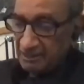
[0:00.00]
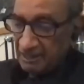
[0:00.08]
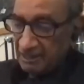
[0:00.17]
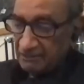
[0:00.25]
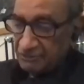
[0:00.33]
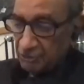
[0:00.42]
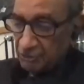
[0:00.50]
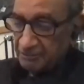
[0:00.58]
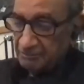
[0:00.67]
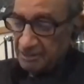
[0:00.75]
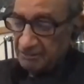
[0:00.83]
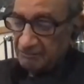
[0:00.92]
join
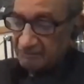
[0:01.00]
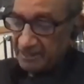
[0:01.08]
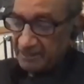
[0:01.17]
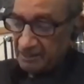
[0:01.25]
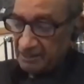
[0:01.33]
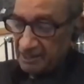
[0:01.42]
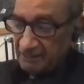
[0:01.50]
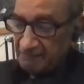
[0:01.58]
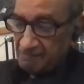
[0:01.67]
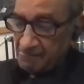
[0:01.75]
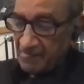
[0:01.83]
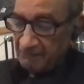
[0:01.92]
me in thanking him
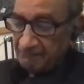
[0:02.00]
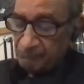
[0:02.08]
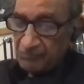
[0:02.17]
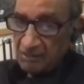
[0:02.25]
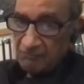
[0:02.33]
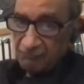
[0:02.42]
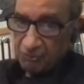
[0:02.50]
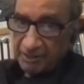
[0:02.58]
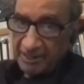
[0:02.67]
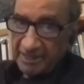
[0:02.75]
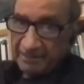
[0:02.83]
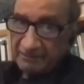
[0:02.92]
for
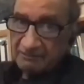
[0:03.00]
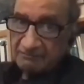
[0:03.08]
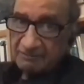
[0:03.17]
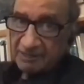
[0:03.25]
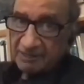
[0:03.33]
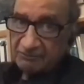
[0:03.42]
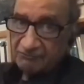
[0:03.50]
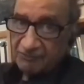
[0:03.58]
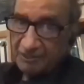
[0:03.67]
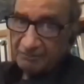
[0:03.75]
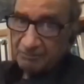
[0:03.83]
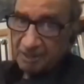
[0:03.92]
that. Thank you very
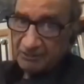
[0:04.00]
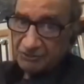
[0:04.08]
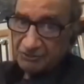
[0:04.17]
much.